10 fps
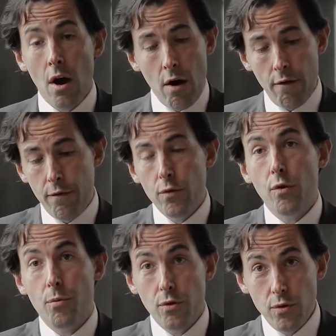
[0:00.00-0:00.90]
of
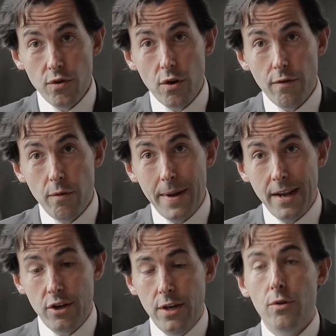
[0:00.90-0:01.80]
the producer of the
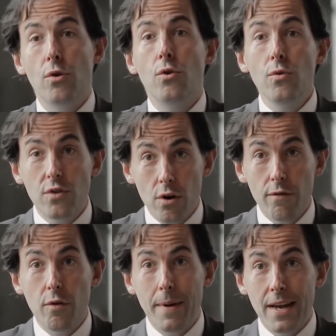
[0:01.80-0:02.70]
packaging, the user
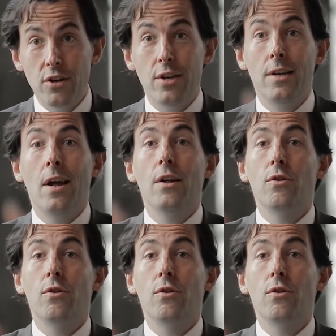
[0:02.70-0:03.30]
of the packaging,